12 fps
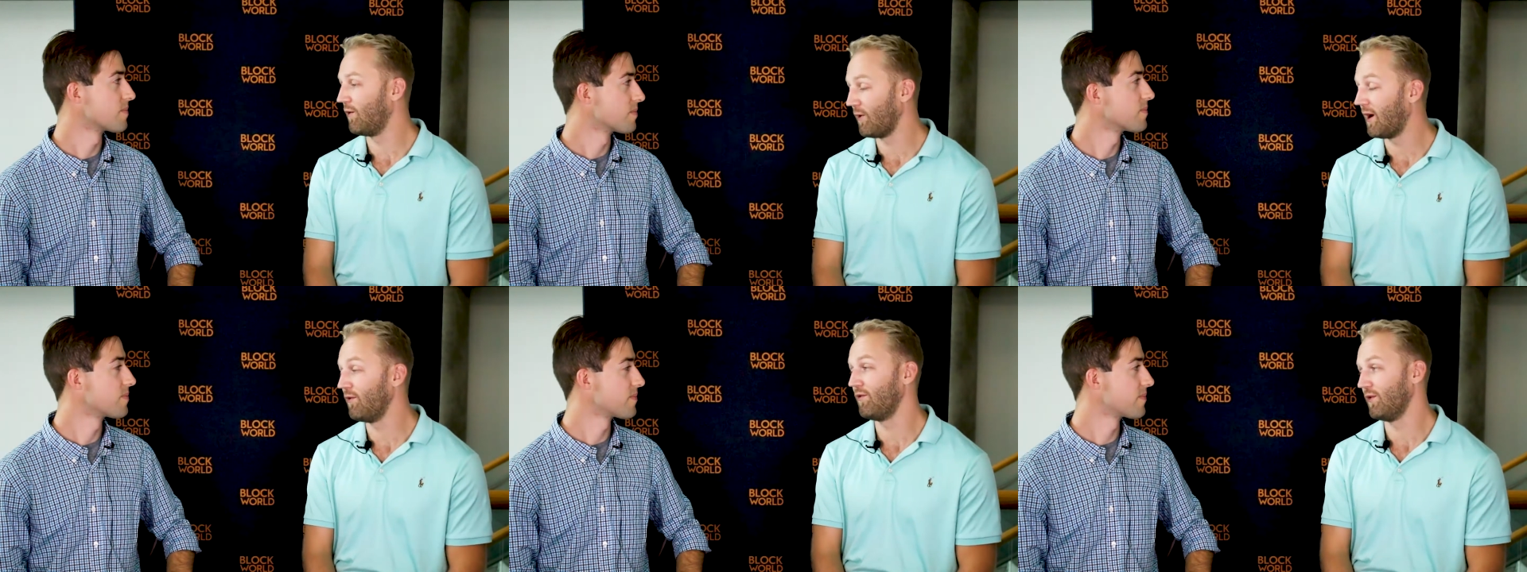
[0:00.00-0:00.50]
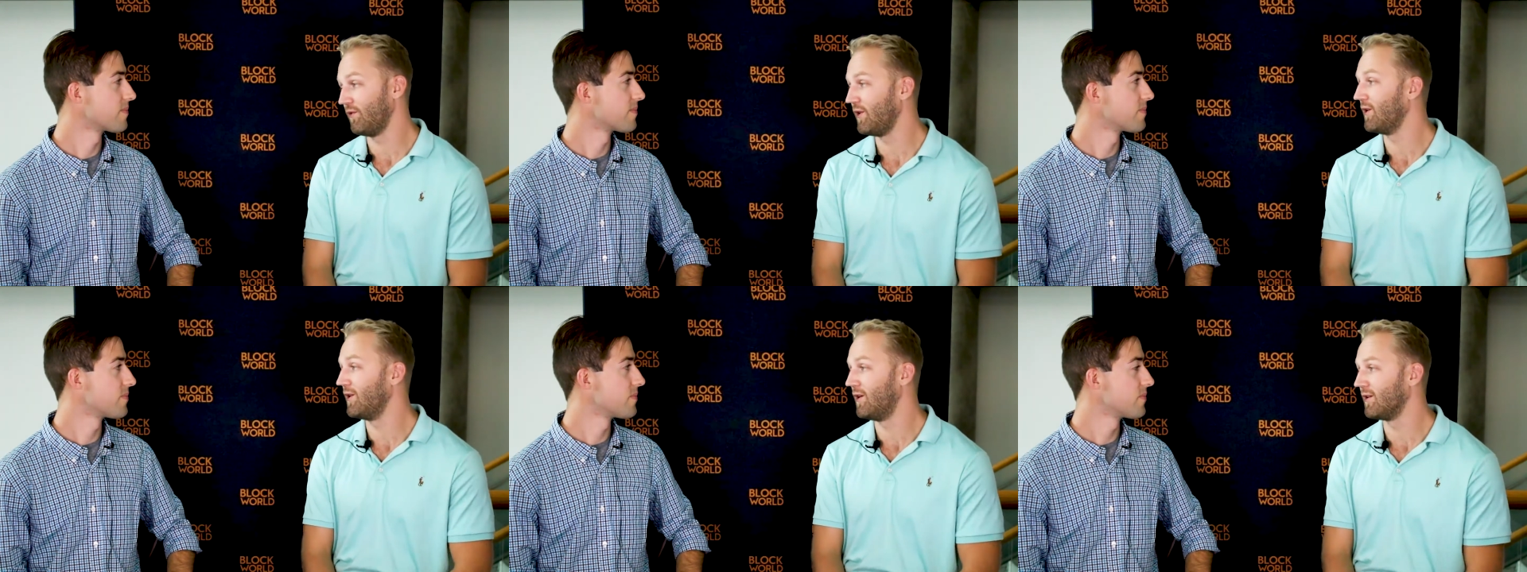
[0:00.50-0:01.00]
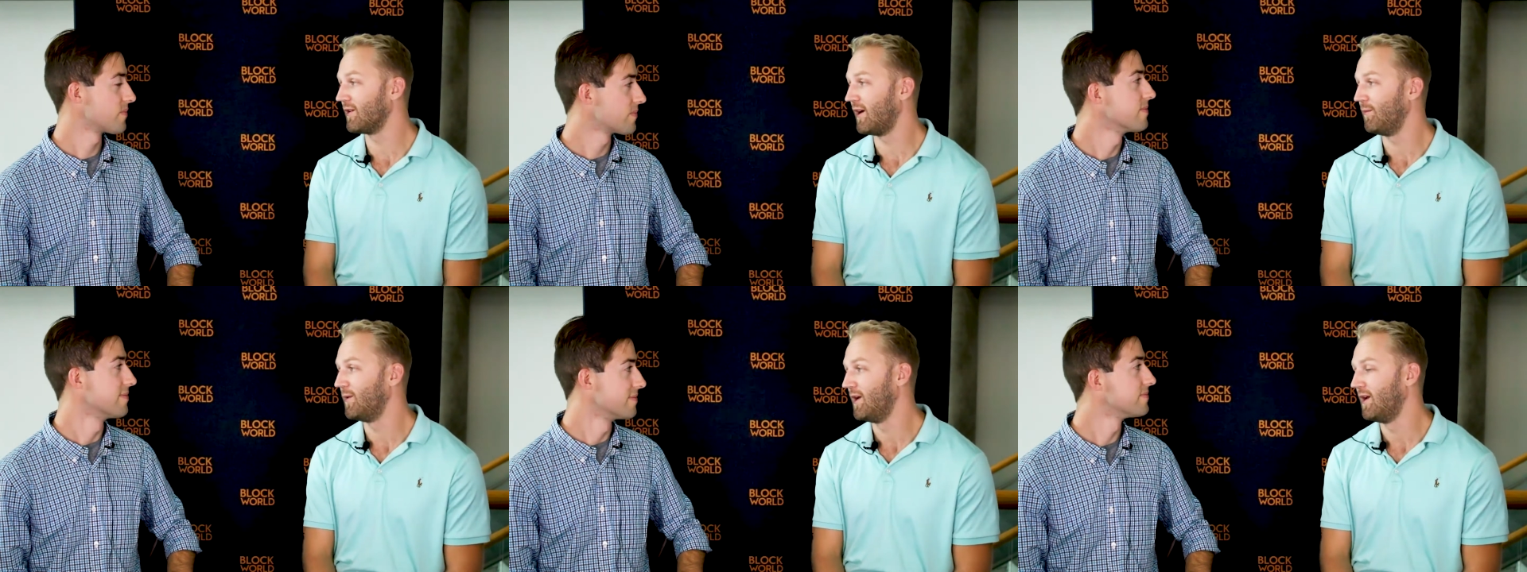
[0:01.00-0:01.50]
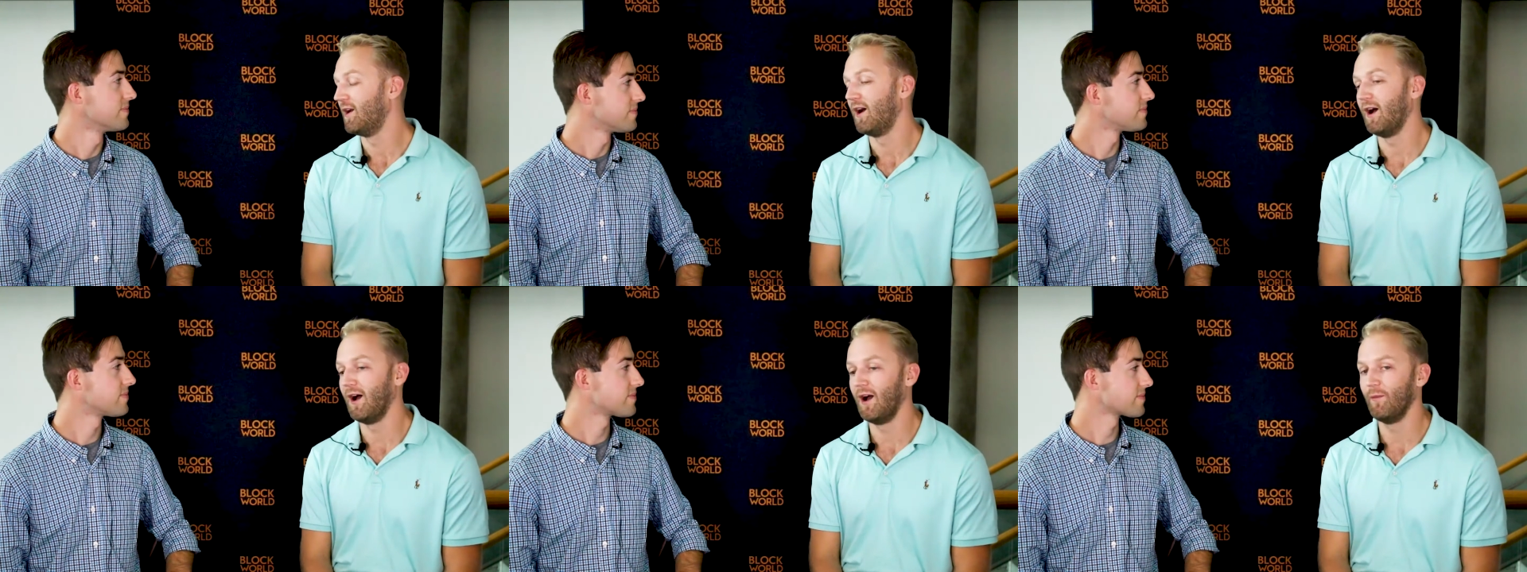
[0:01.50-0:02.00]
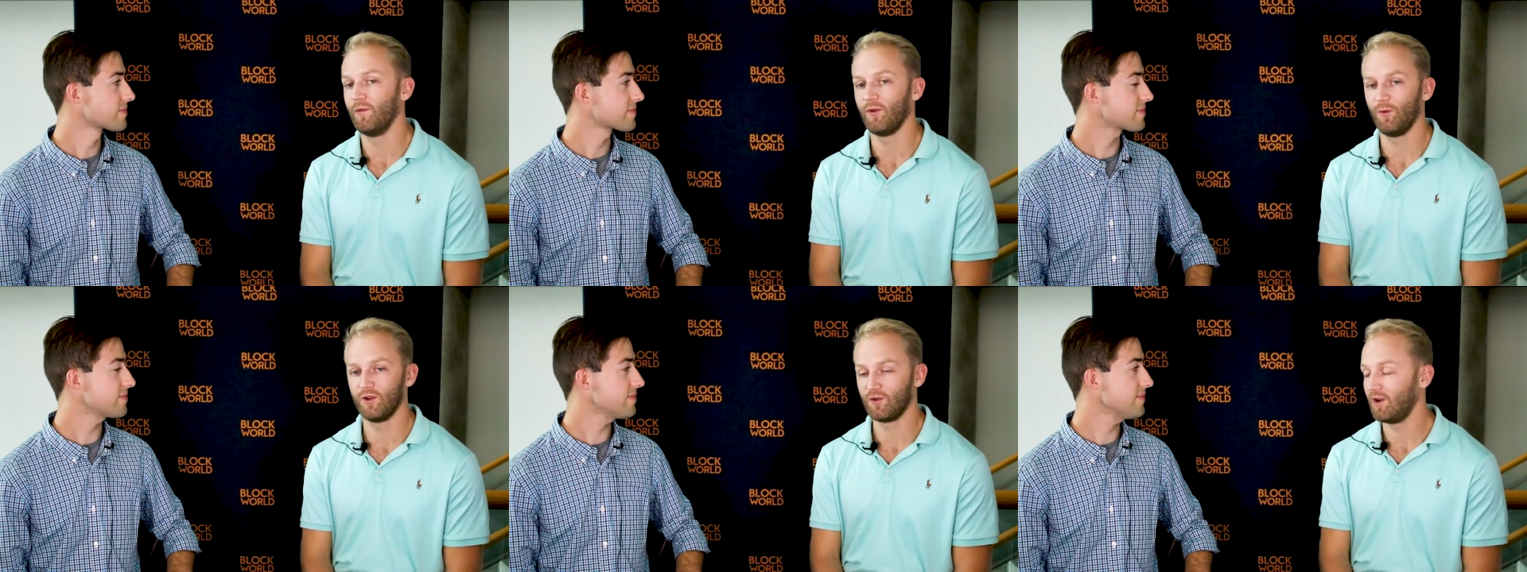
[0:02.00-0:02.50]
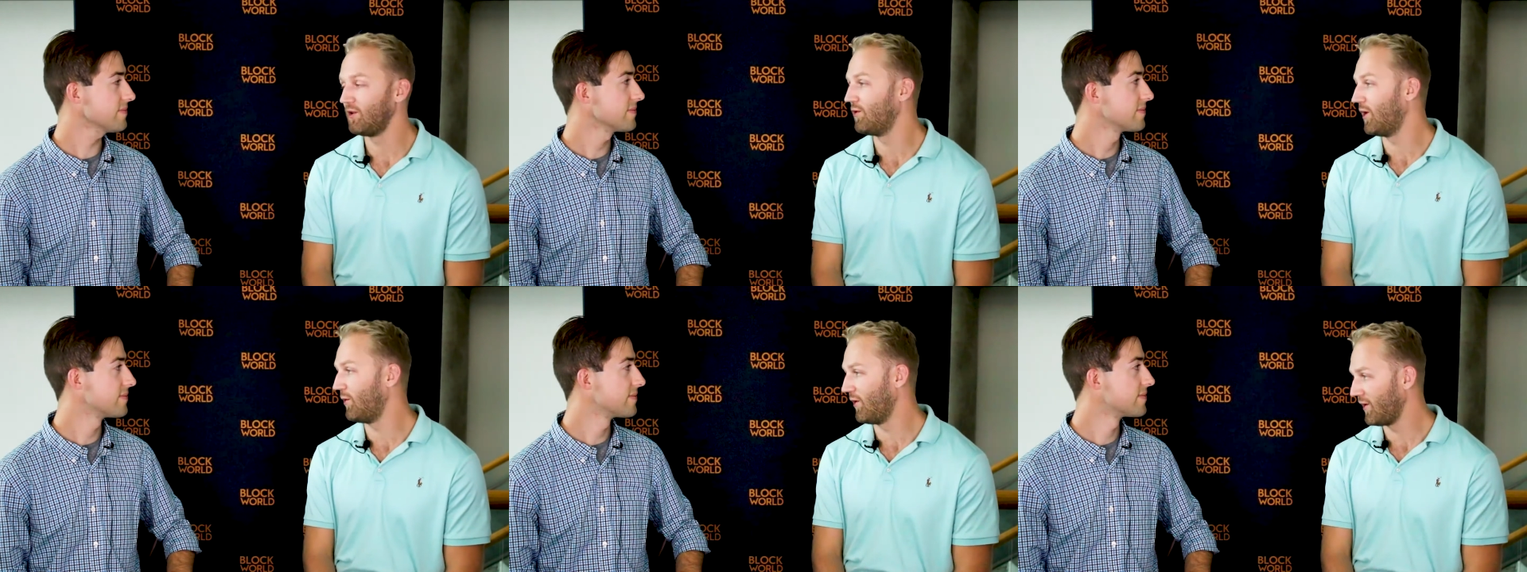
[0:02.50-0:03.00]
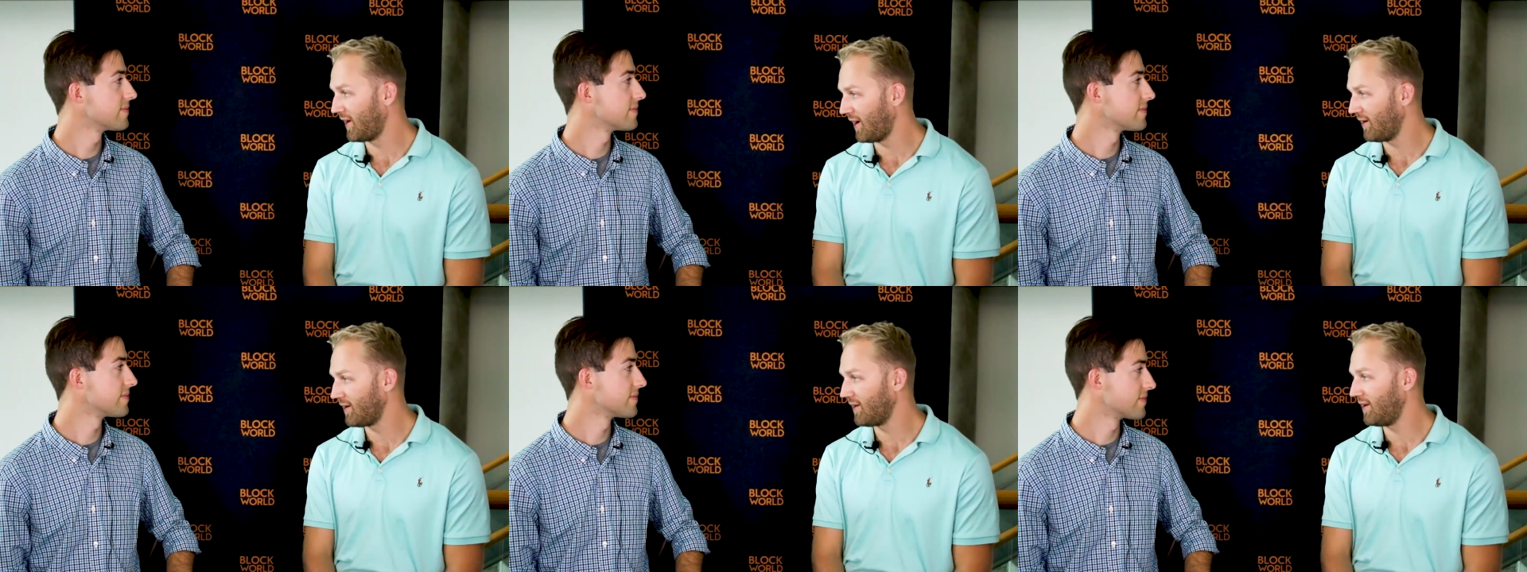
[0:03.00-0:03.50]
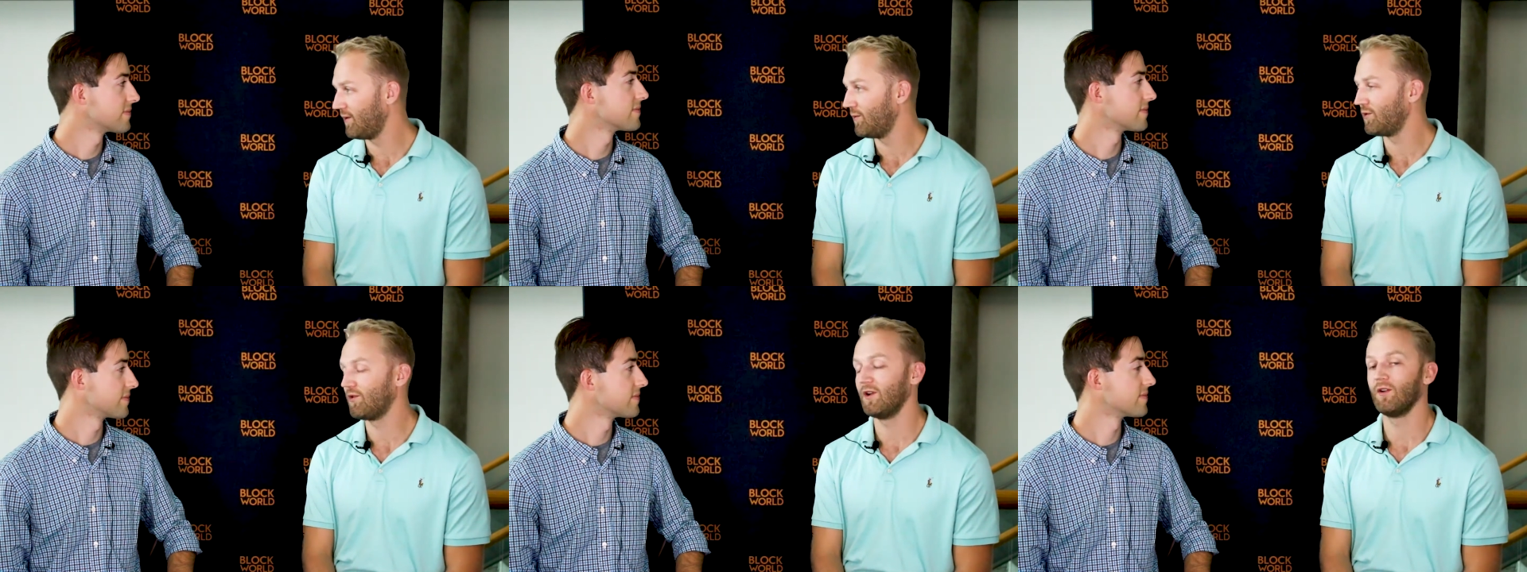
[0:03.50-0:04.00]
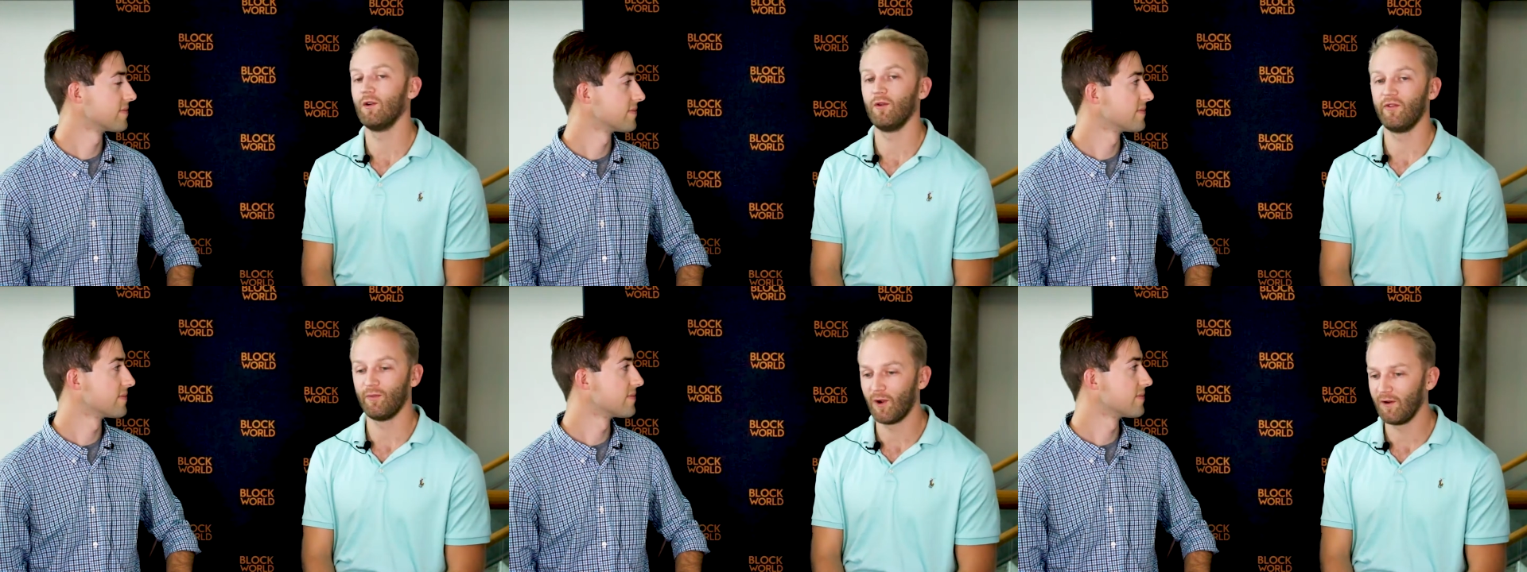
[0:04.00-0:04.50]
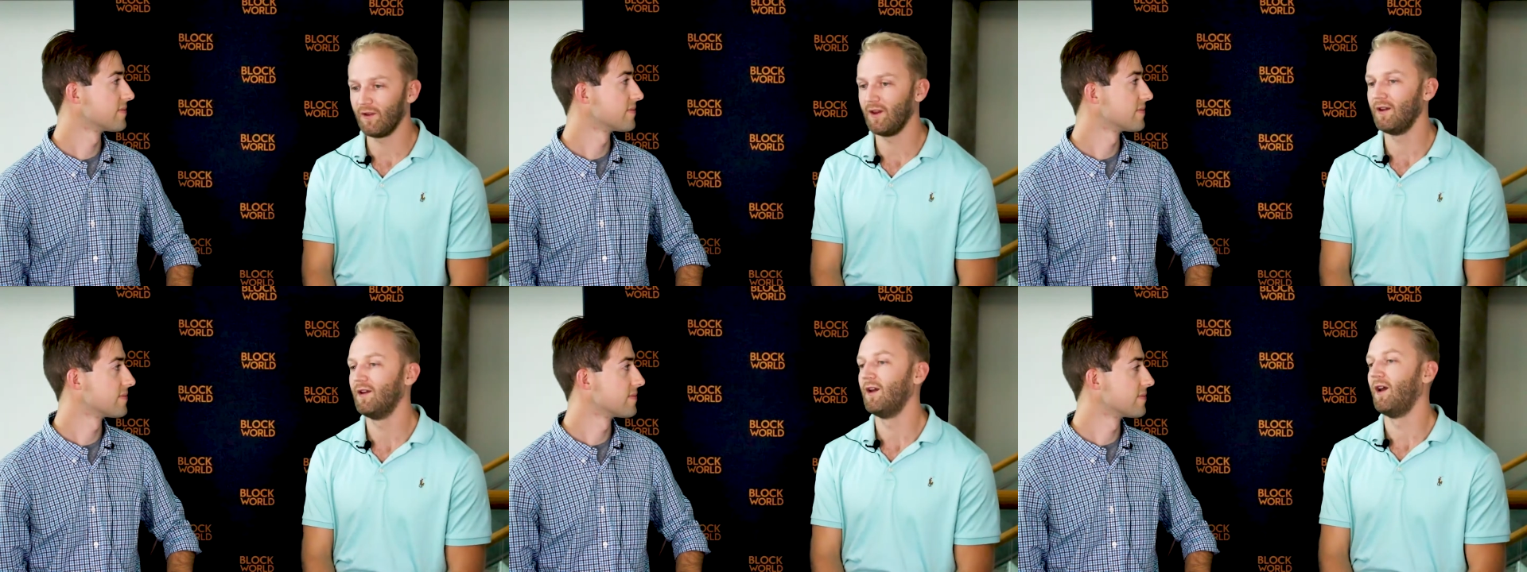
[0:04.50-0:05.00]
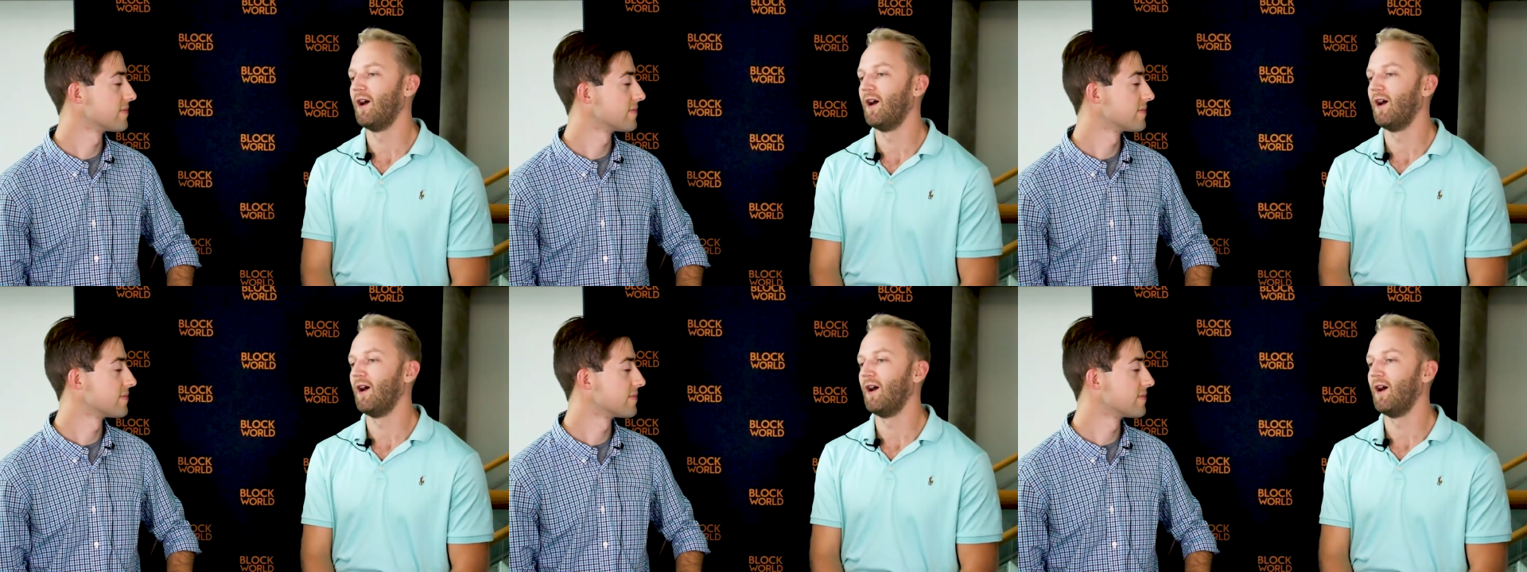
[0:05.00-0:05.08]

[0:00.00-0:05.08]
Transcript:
Speaker 1: around for a very long time. Um, so we're trying to grow organically. We're trying to grow smartly.